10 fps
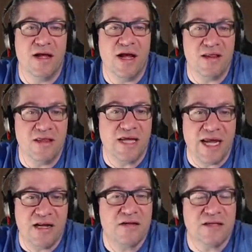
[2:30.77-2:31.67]
The
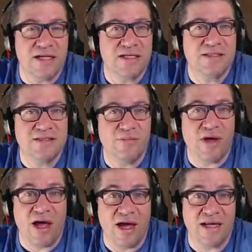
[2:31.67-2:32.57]
analytics
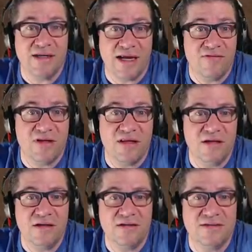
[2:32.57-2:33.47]
behind
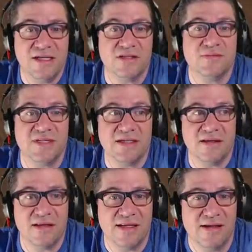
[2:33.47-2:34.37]
everything tells me
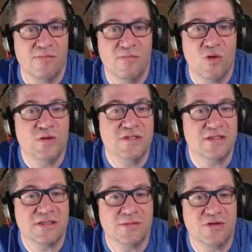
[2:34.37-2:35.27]
that most of
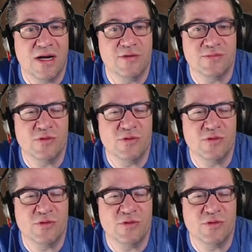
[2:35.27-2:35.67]
the subscribers,